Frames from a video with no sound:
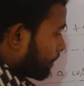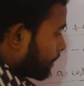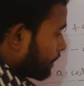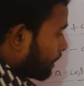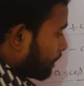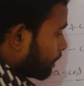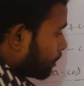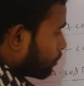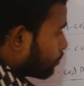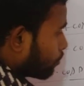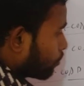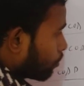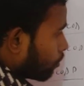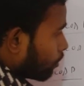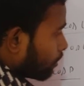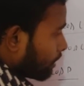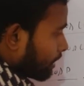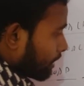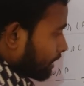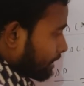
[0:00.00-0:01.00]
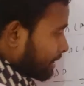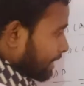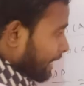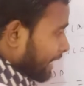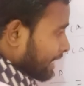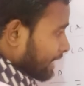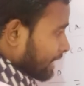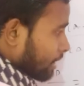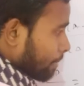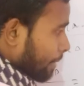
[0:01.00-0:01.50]
into
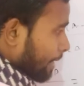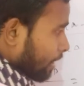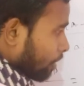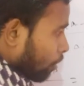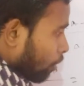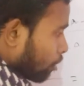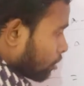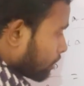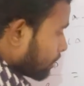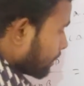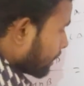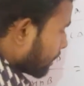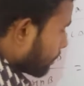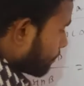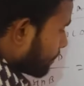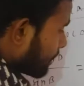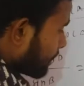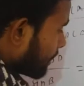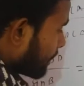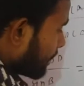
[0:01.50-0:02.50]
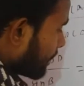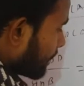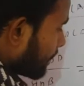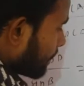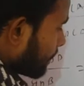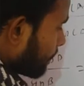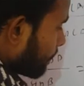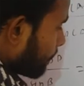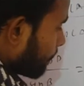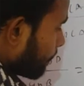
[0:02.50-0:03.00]
sin d by cos d, that means 10d.